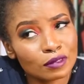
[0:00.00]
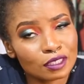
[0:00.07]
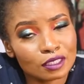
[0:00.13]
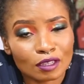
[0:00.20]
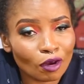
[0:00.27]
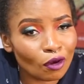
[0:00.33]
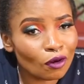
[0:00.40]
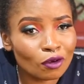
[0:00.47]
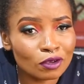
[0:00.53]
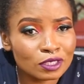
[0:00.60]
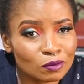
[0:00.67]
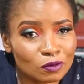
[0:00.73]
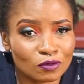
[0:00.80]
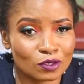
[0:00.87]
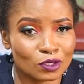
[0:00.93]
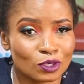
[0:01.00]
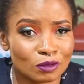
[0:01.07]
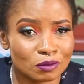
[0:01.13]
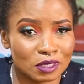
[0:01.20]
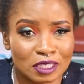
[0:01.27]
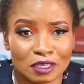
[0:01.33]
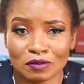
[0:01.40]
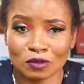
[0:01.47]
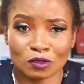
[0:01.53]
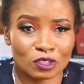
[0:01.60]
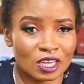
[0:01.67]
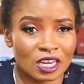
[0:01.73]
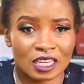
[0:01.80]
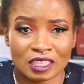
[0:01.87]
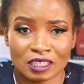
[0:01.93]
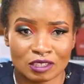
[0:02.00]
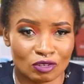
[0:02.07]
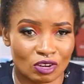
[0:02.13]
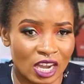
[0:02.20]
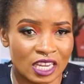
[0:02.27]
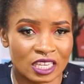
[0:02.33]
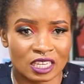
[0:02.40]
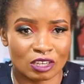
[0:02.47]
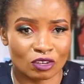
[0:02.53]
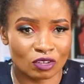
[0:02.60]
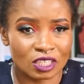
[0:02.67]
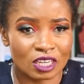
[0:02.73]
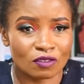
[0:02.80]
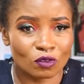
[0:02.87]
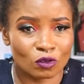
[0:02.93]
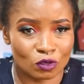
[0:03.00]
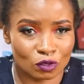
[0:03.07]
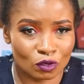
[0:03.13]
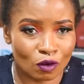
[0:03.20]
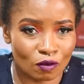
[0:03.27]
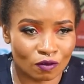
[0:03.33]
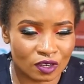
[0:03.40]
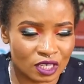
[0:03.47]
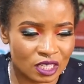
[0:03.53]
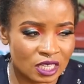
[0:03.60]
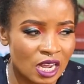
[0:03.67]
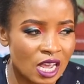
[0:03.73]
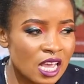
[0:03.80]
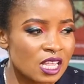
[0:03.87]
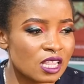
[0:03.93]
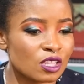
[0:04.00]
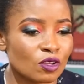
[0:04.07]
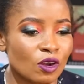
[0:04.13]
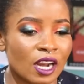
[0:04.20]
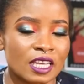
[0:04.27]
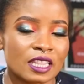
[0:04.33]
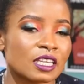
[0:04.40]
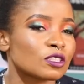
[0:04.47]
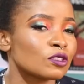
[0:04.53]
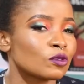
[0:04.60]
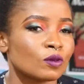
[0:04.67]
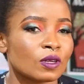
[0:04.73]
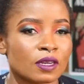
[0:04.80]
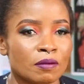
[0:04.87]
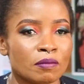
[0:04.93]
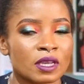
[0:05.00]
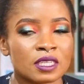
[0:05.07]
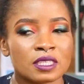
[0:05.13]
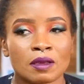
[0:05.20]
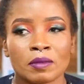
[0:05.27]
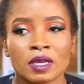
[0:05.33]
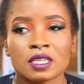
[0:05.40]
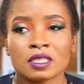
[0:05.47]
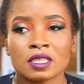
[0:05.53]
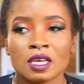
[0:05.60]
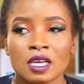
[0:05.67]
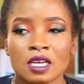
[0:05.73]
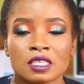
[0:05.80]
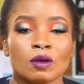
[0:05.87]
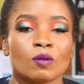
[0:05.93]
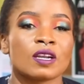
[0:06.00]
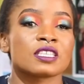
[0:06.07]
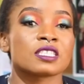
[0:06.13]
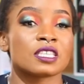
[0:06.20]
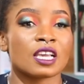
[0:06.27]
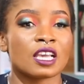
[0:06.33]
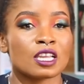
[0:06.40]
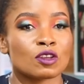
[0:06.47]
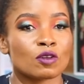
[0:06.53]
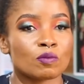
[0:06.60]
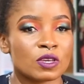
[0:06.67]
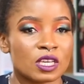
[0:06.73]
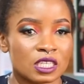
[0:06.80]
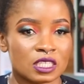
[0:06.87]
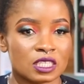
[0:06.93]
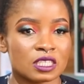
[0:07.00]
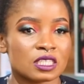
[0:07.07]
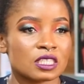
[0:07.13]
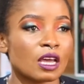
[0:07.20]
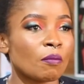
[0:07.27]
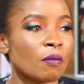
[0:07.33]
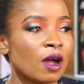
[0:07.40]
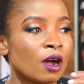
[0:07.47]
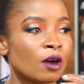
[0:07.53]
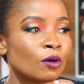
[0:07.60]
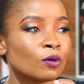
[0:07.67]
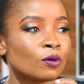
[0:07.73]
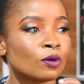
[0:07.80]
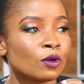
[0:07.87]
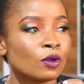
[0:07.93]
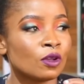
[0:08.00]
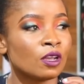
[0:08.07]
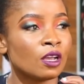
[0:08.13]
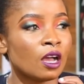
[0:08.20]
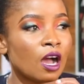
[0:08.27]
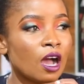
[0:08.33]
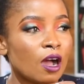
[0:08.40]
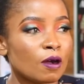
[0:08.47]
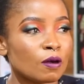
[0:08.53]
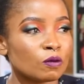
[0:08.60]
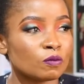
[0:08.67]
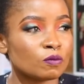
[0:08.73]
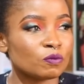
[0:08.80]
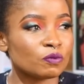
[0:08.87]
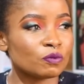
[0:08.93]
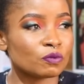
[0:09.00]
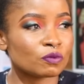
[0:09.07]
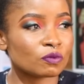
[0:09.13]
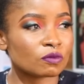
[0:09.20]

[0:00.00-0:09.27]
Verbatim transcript: the whole concept of social media, if you share it, you kind of don't have control over it. And then they're like, that's not what I meant. I meant someone has taken your pictures and somehow the